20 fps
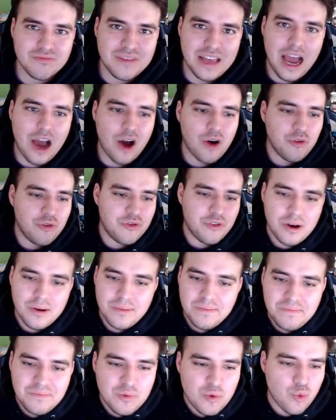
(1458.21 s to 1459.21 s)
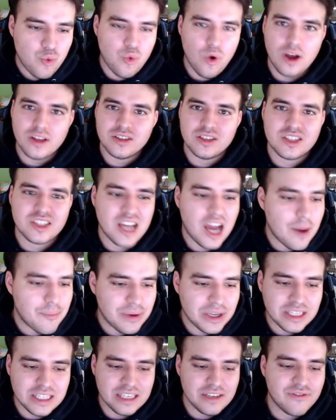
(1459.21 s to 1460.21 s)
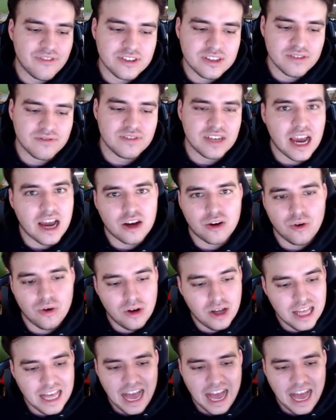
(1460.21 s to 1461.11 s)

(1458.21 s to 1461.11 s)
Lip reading: alpha run-stopping defensive tackle.